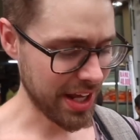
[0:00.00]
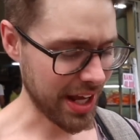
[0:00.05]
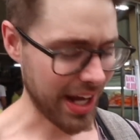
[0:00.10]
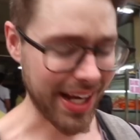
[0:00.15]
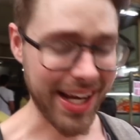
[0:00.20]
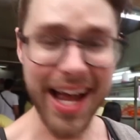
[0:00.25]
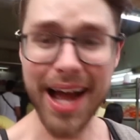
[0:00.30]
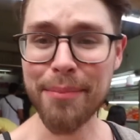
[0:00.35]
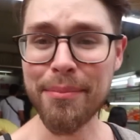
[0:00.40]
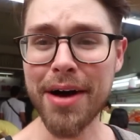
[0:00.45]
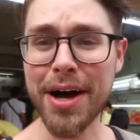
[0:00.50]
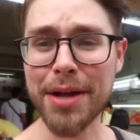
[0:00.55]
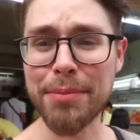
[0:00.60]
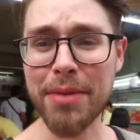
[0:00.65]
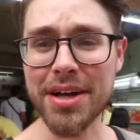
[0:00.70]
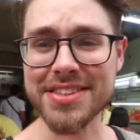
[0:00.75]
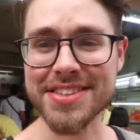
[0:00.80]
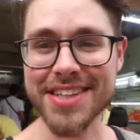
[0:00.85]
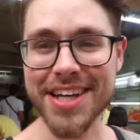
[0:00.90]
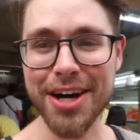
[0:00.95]
I got mine
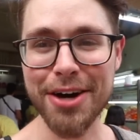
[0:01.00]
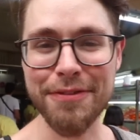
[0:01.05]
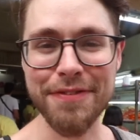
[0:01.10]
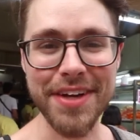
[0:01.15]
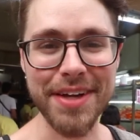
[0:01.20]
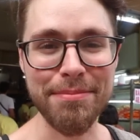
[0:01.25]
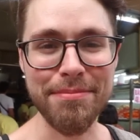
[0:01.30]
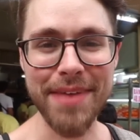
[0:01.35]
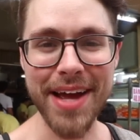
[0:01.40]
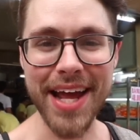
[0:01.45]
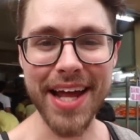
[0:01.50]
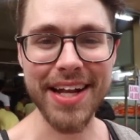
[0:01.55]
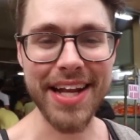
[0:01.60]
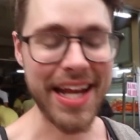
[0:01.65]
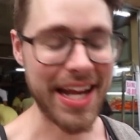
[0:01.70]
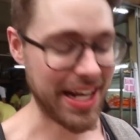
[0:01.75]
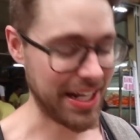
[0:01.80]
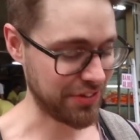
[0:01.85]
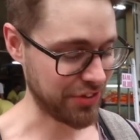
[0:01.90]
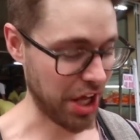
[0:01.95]
myself, and man,
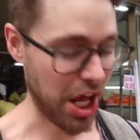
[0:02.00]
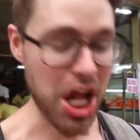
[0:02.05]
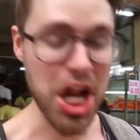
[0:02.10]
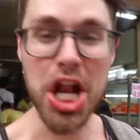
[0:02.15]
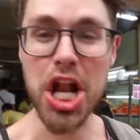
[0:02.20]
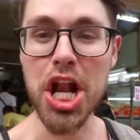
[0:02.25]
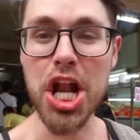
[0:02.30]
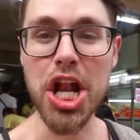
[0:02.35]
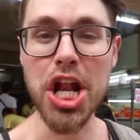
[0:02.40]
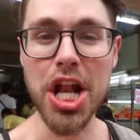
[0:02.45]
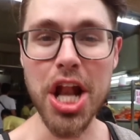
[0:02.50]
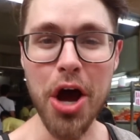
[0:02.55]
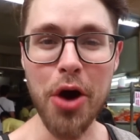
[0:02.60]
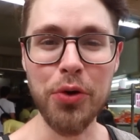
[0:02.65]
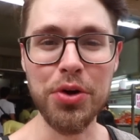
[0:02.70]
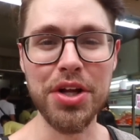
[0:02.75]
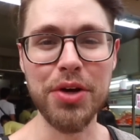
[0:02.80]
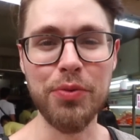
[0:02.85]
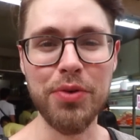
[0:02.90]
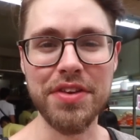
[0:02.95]
it is
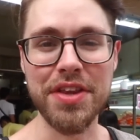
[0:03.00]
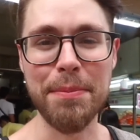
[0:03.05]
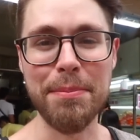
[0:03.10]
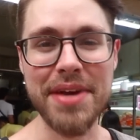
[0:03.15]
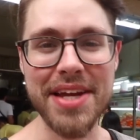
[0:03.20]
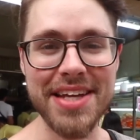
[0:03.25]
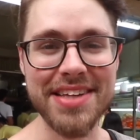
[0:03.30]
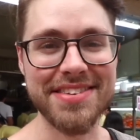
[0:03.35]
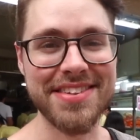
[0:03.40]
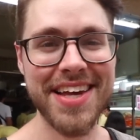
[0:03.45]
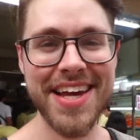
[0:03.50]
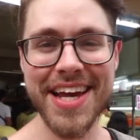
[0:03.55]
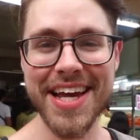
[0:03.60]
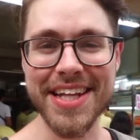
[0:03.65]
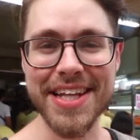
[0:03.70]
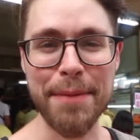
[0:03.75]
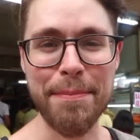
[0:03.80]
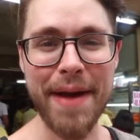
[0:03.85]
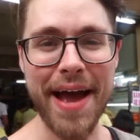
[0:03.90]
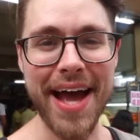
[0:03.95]
loaded with the meats
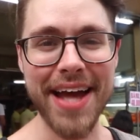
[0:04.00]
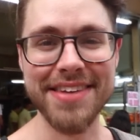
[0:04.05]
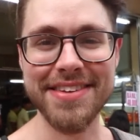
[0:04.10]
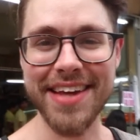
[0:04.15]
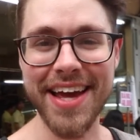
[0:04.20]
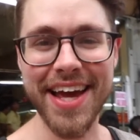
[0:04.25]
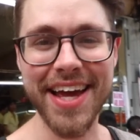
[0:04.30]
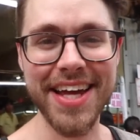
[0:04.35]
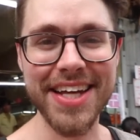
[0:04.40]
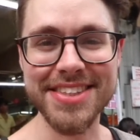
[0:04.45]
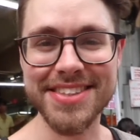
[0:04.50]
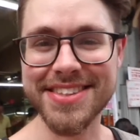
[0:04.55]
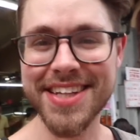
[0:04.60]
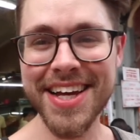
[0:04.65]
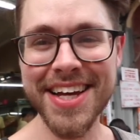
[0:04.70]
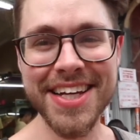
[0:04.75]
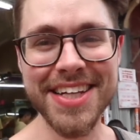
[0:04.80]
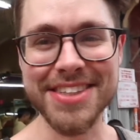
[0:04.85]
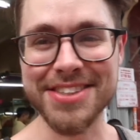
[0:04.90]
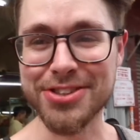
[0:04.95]
and the pâtés.
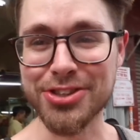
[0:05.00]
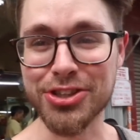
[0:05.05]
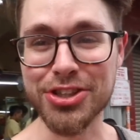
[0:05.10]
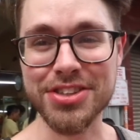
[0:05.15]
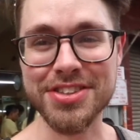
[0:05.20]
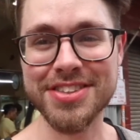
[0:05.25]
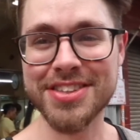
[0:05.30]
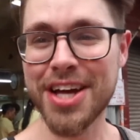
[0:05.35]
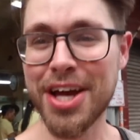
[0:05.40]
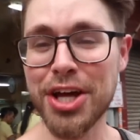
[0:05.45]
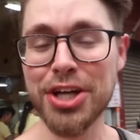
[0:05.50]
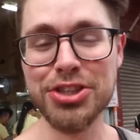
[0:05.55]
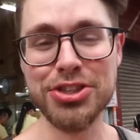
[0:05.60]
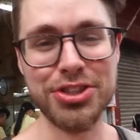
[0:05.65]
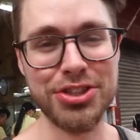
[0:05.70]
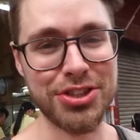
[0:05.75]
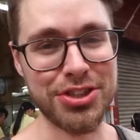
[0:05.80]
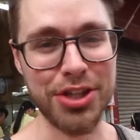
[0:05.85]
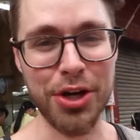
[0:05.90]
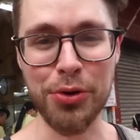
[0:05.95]
This looks
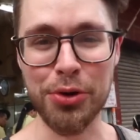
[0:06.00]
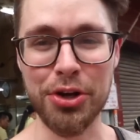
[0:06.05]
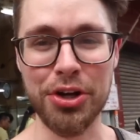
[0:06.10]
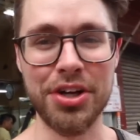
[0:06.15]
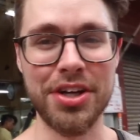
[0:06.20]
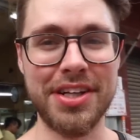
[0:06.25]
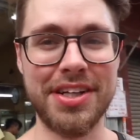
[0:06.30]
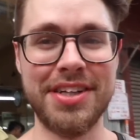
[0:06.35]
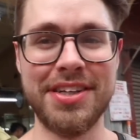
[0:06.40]
so good.